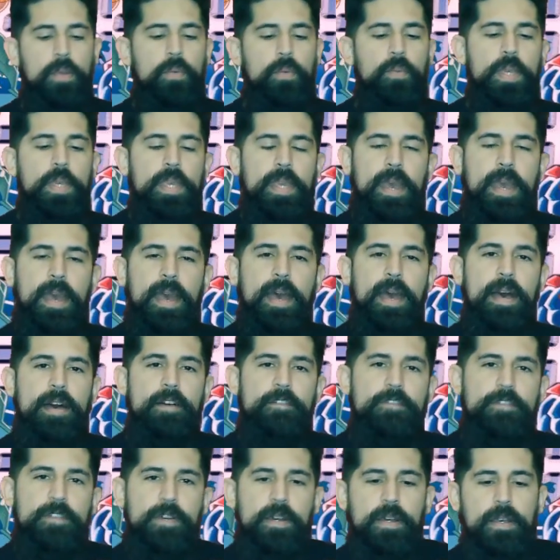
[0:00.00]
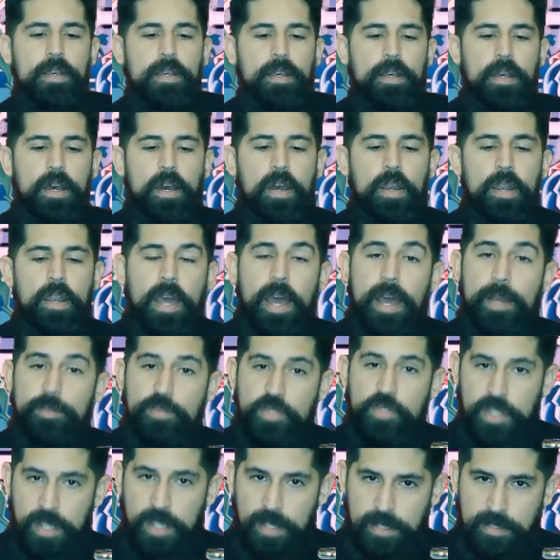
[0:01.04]
We have our
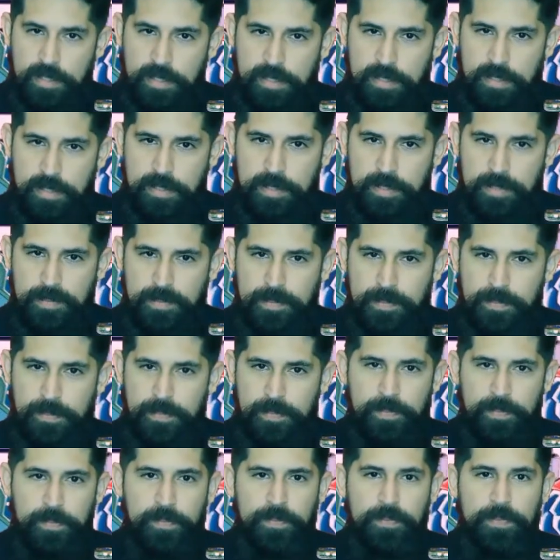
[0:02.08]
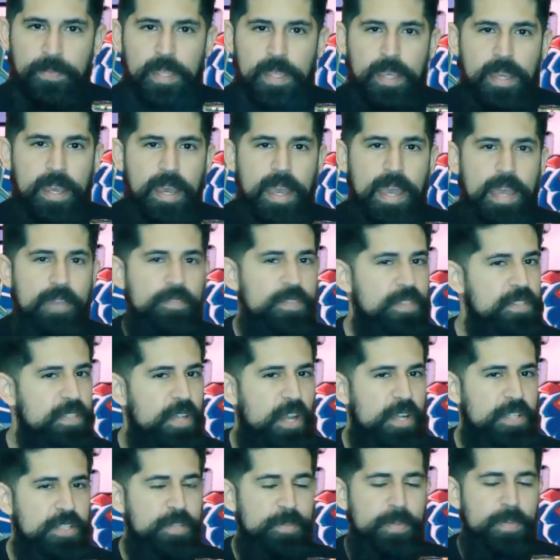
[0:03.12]
objects. I haven't
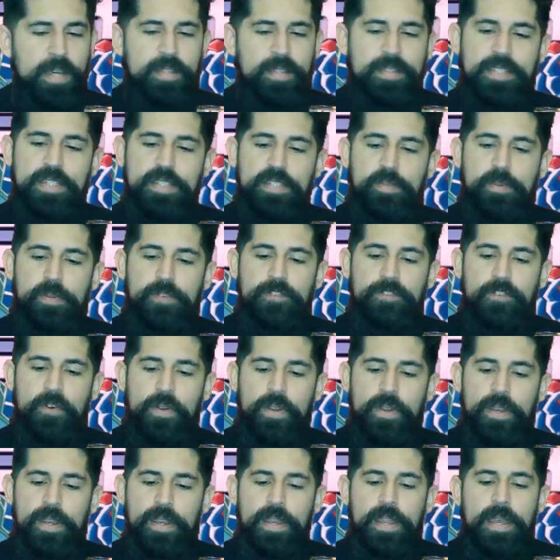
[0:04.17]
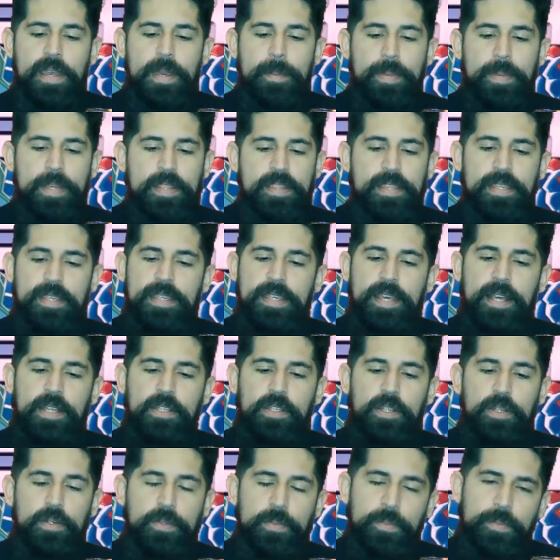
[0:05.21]
talked about these before, but the
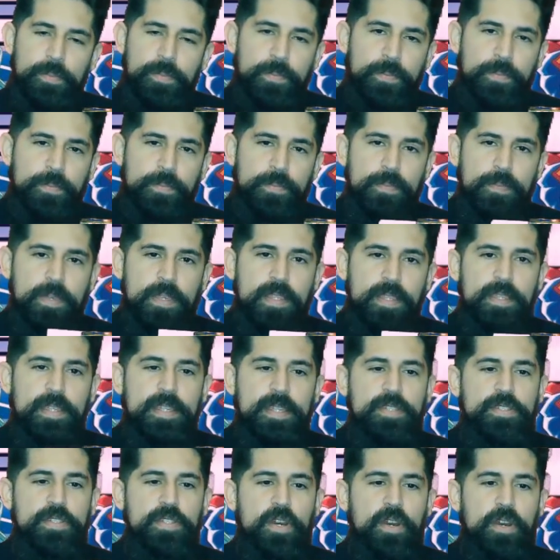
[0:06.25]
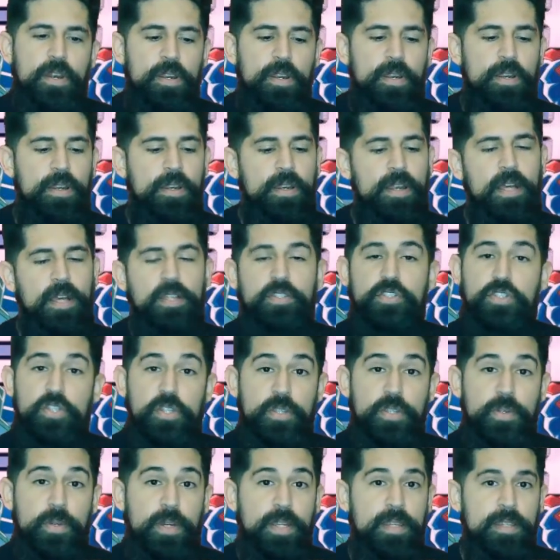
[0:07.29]
yellow, these are, I'll show
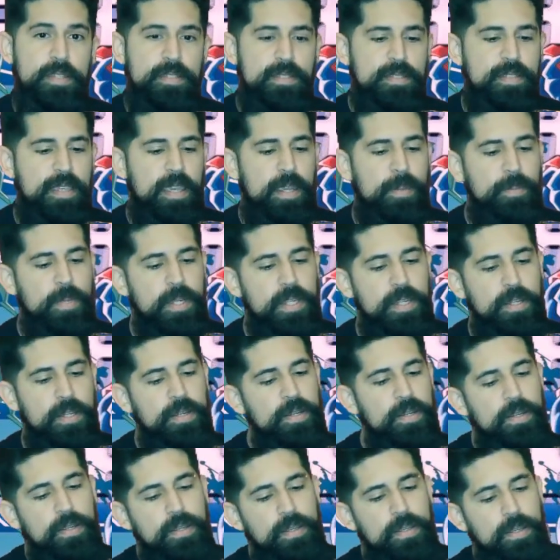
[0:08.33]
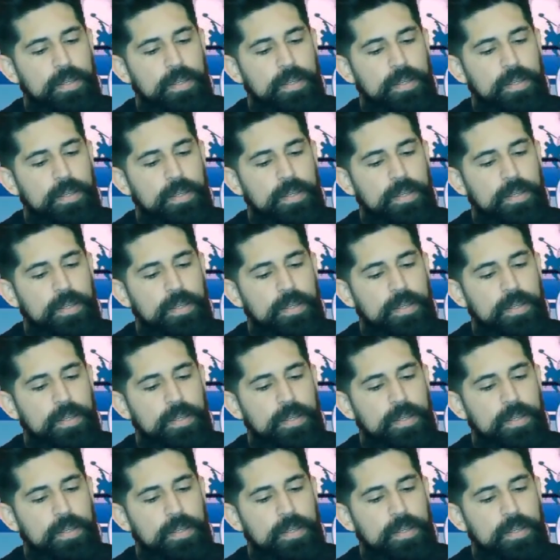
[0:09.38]
you on this camera here.